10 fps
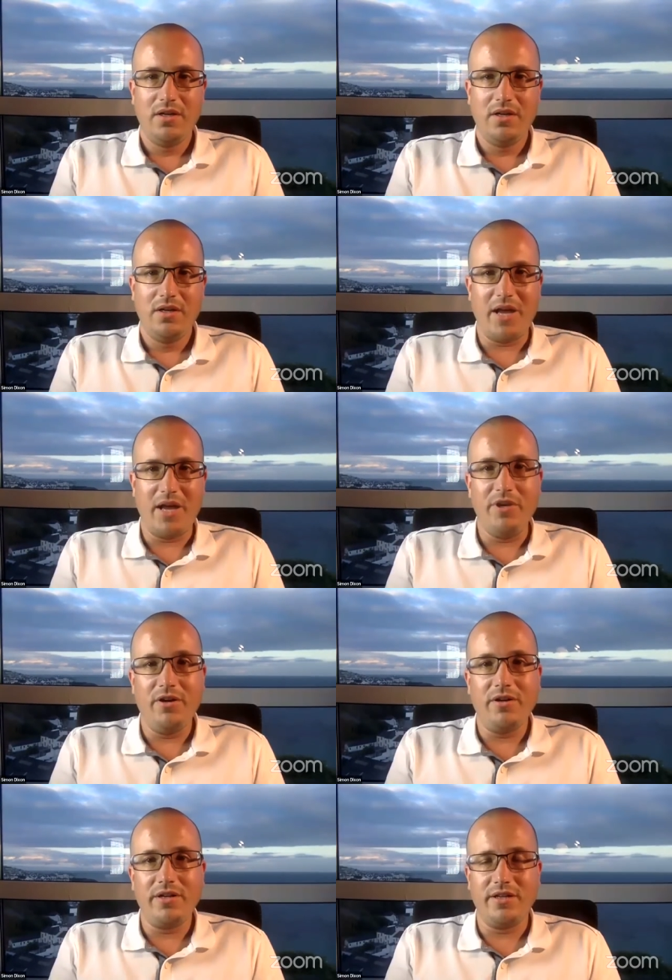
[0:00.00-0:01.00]
And we
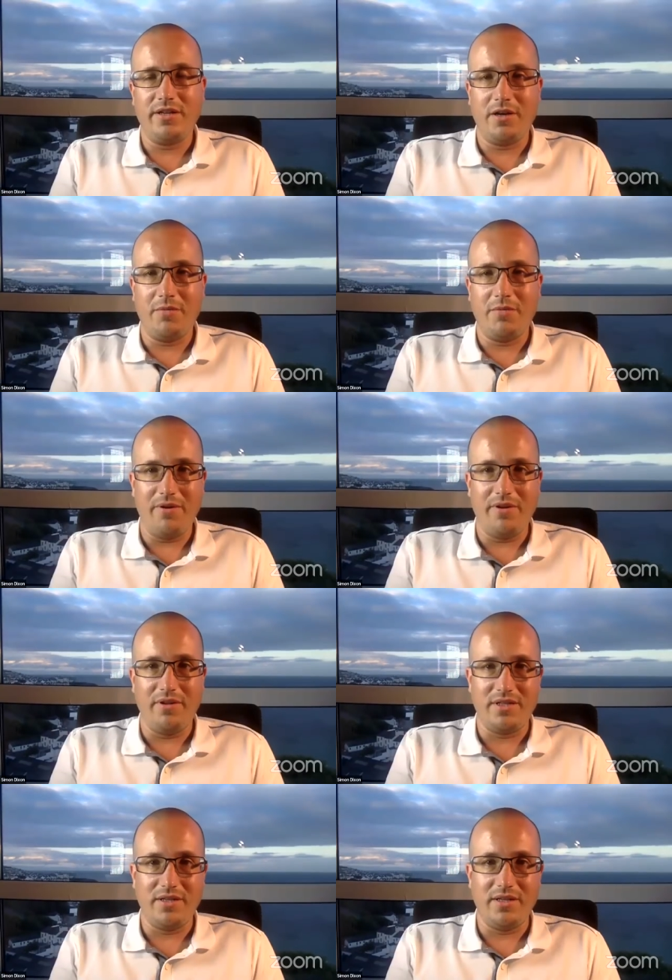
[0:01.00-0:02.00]
are going to come out of
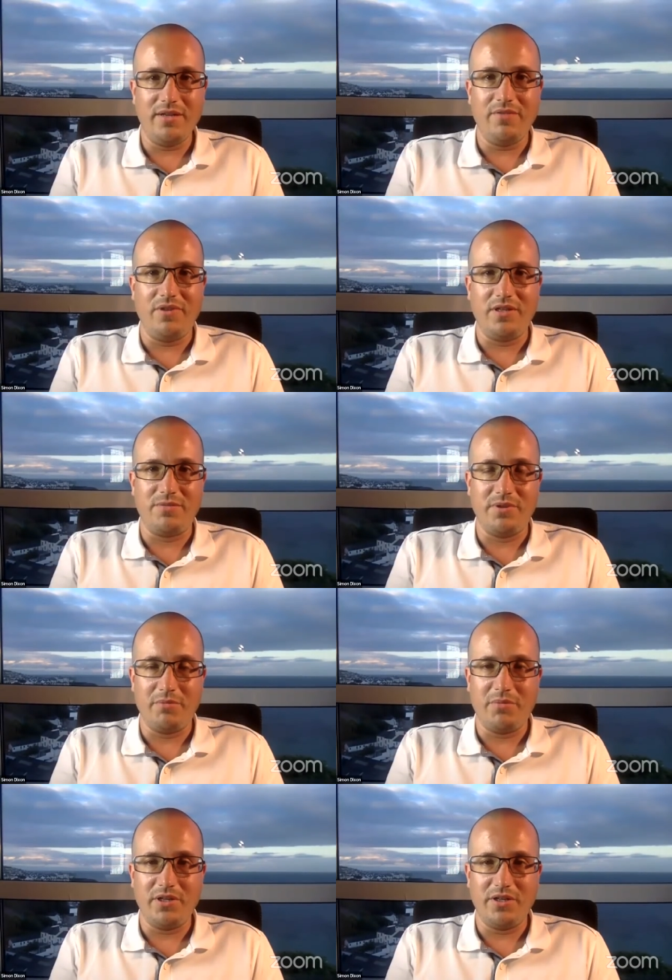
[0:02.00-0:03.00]
this at the end of this with a
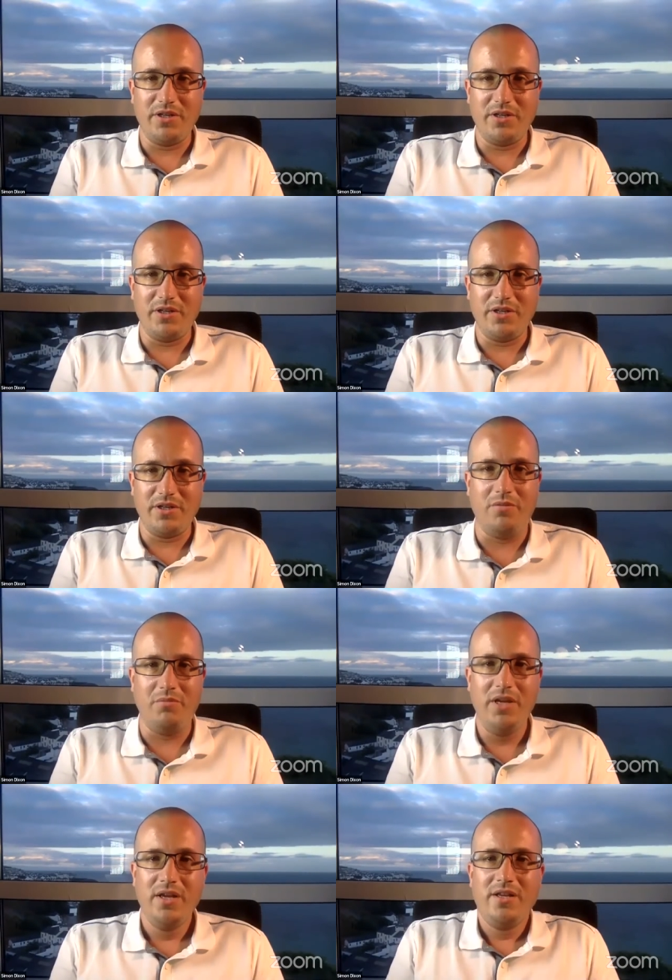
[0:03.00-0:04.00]
monetary reform.
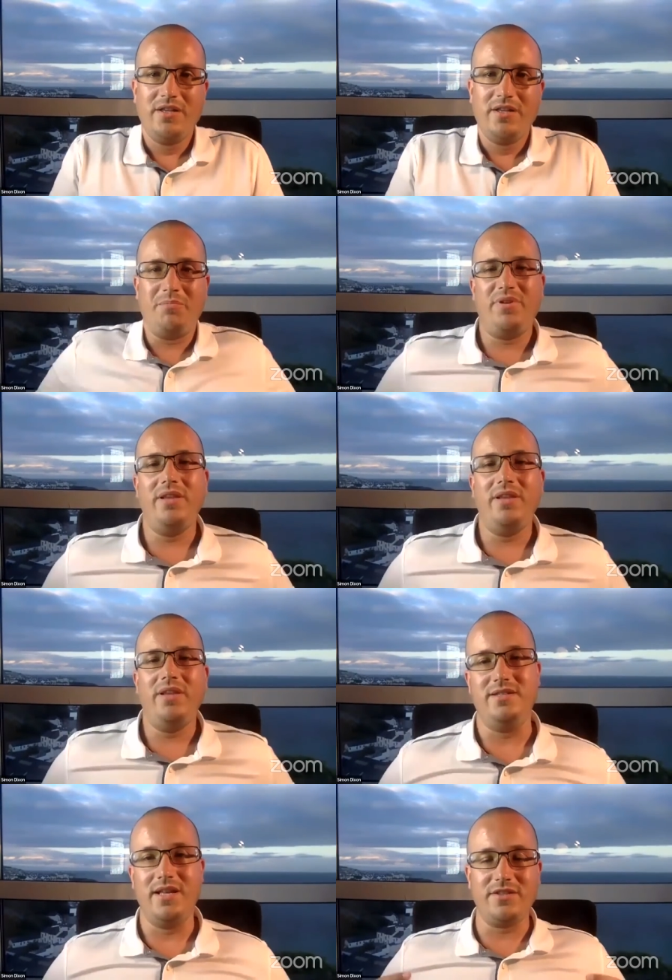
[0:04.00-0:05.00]
So
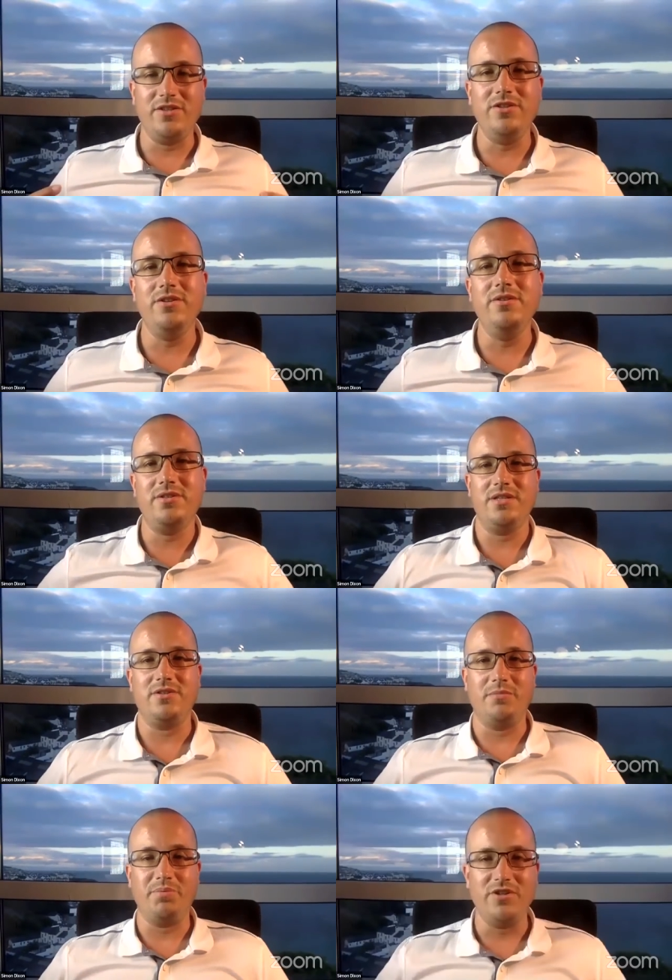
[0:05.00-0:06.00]
please, let's use
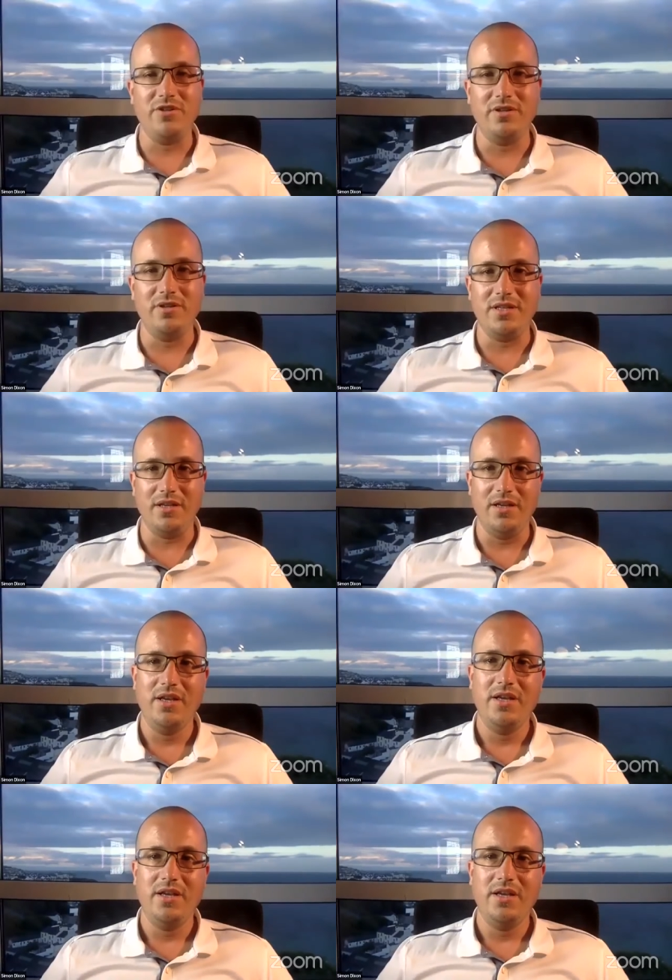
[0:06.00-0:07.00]
this opportunity
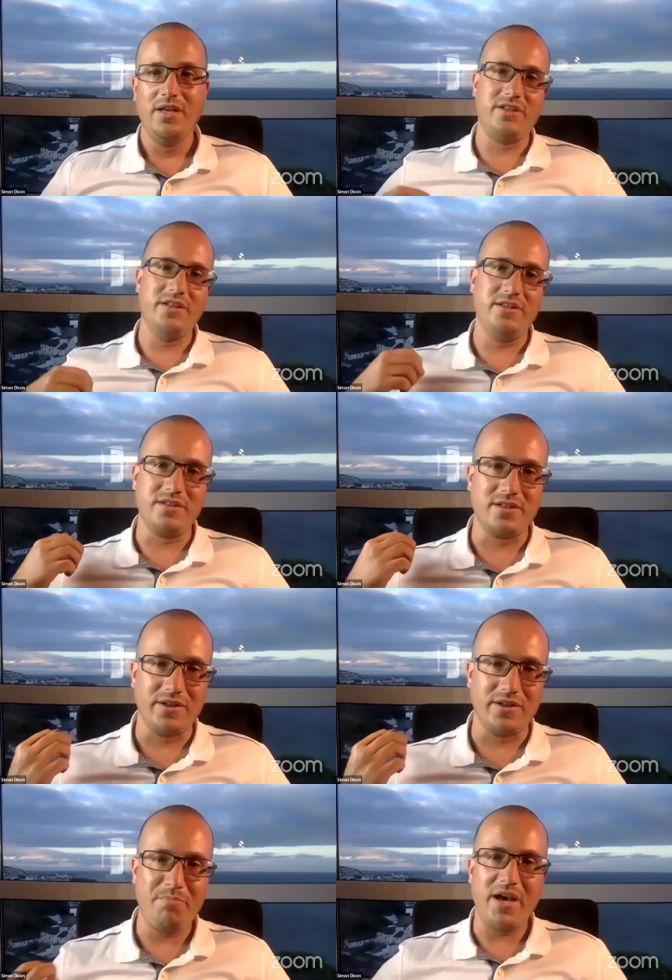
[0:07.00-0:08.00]
to actually
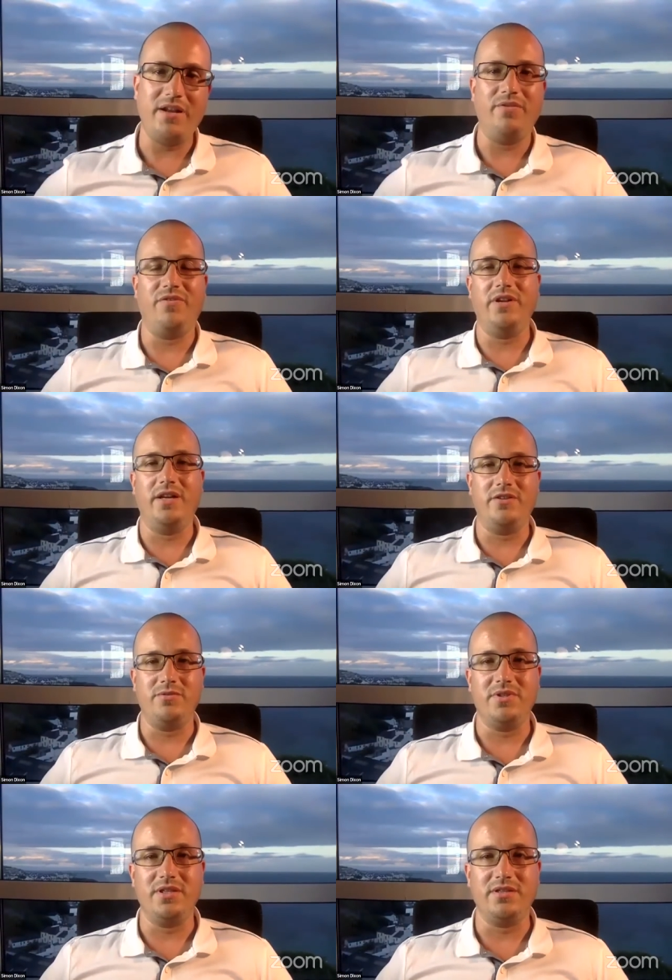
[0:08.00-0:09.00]
design a better
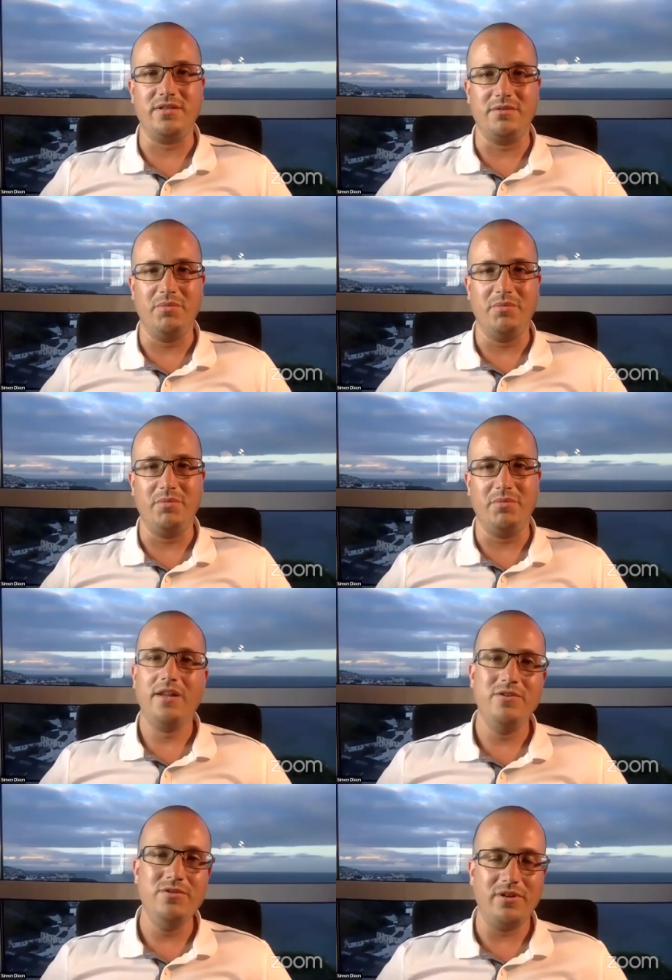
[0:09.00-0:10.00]
financial system
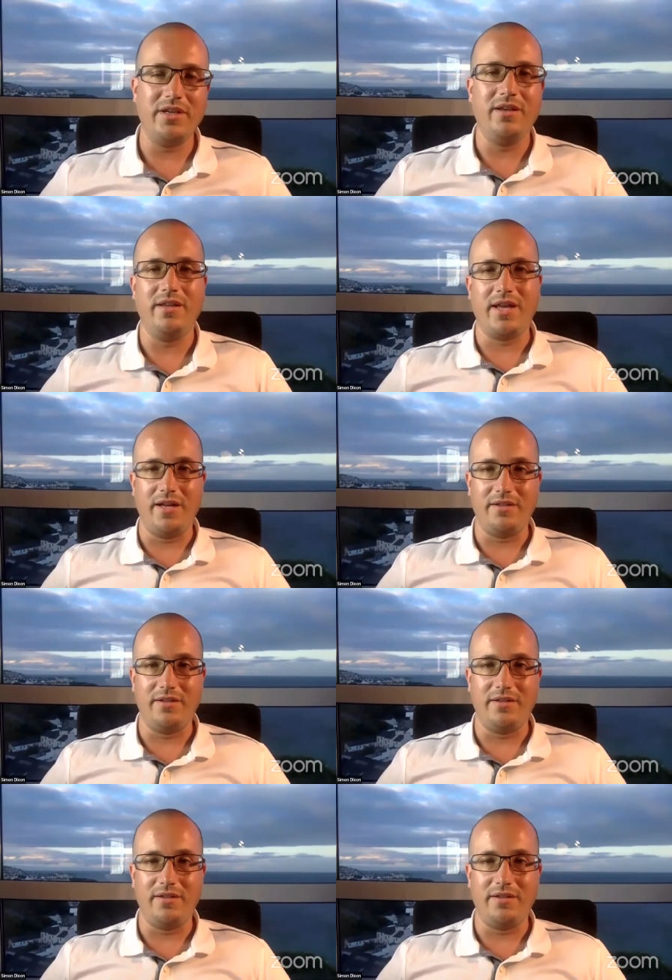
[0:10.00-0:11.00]
and not kick the can
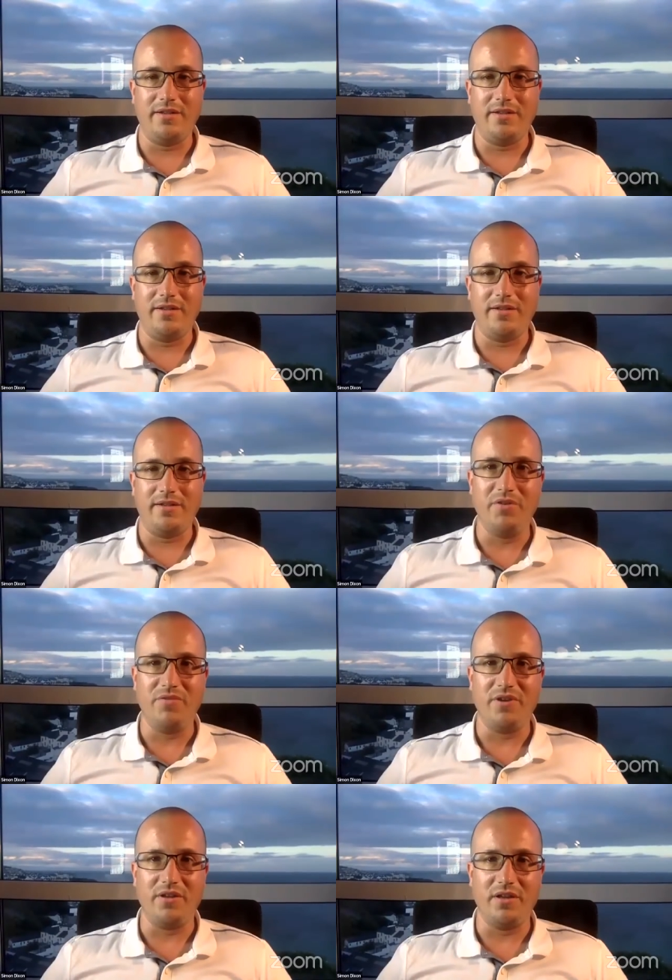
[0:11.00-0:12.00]
down the road a little bit
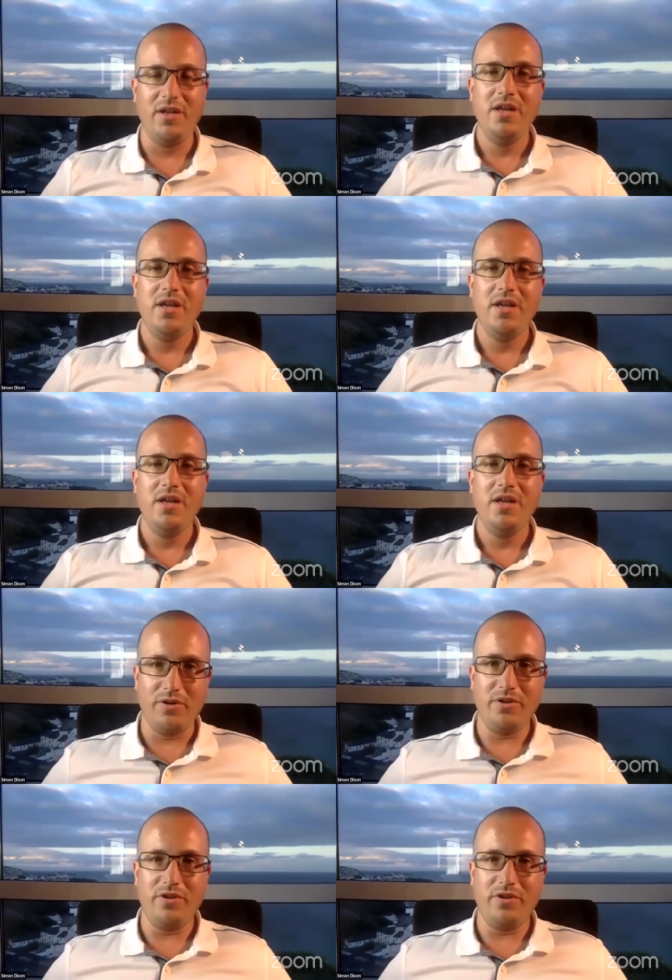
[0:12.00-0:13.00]
further,
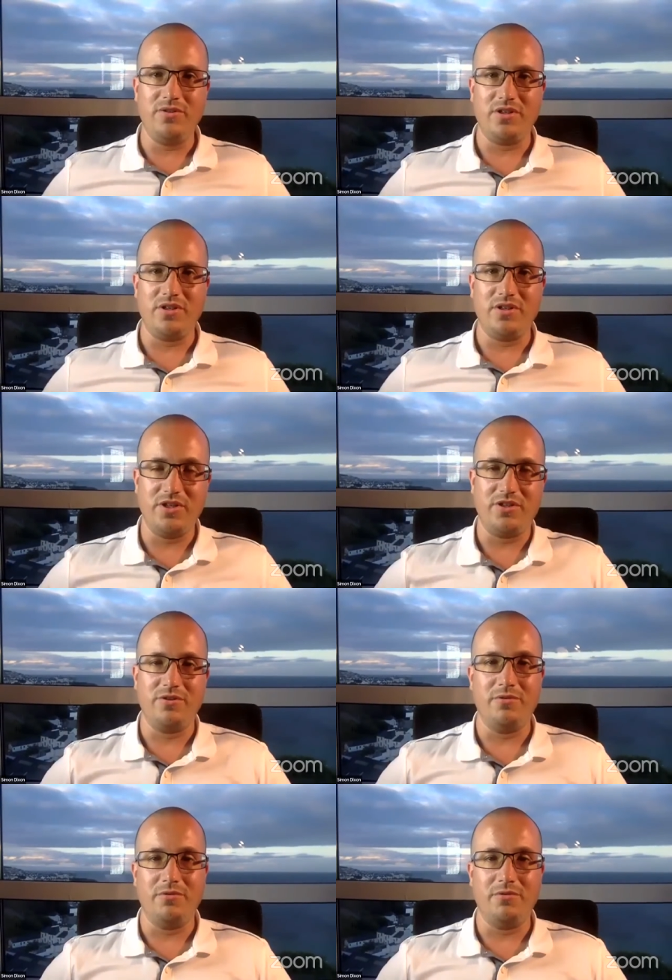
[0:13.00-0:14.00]
not use our
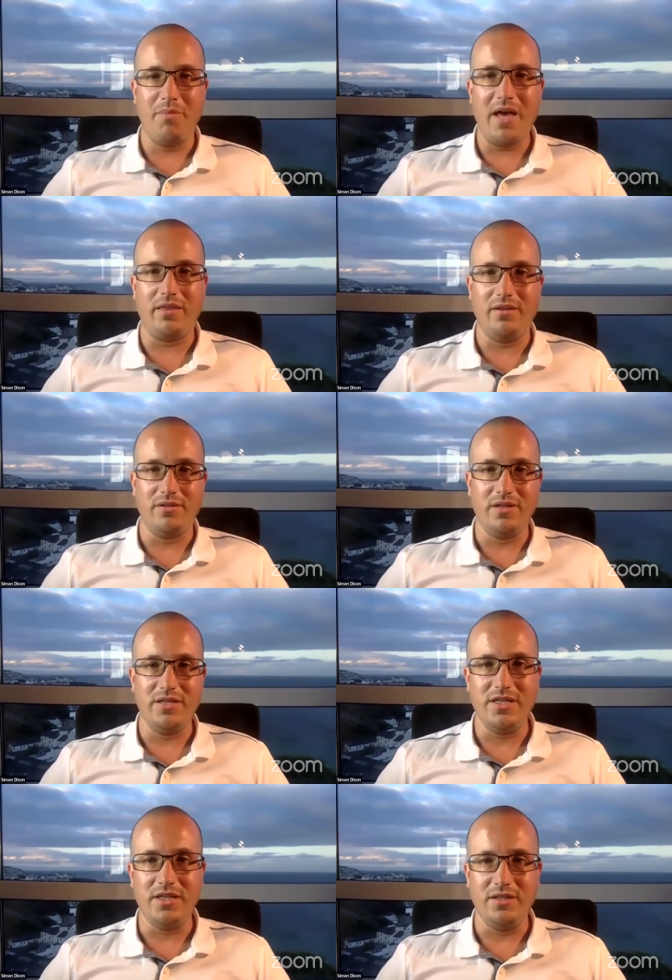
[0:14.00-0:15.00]
traditional
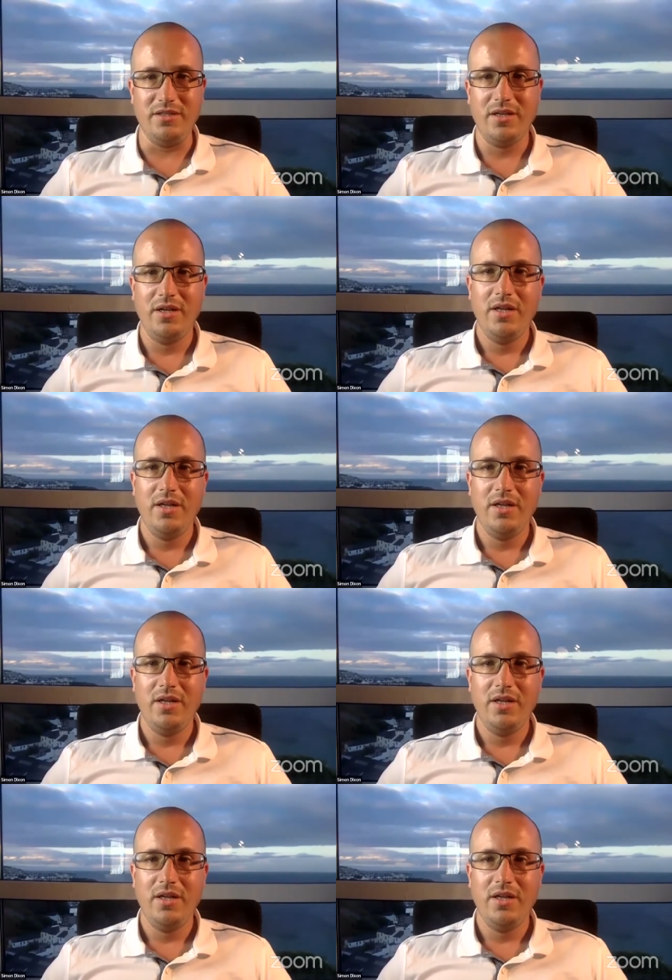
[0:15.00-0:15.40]
methodologies.